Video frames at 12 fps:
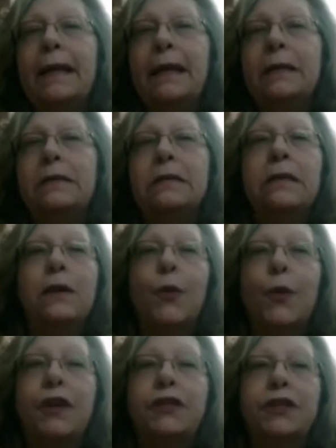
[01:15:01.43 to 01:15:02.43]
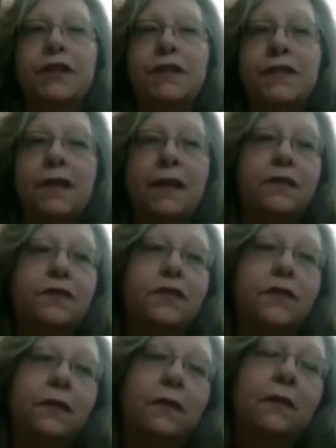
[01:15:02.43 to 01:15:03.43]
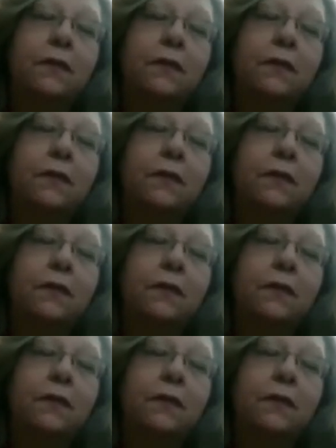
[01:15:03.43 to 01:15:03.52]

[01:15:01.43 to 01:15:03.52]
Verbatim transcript: gets their questions answered.